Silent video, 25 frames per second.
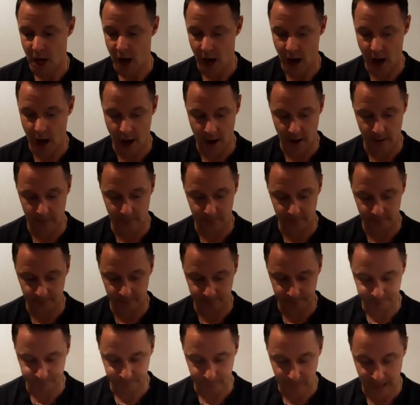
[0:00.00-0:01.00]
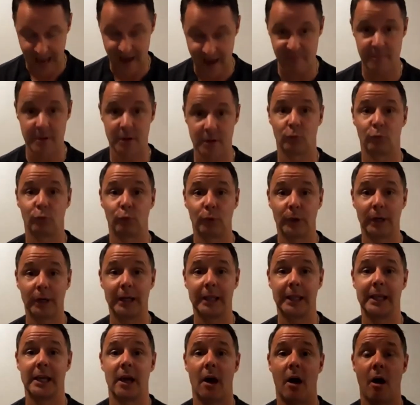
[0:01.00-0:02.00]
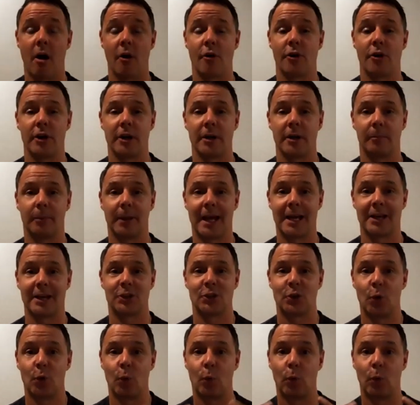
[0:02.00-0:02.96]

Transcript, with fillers: Um, I've been really honored and blessed to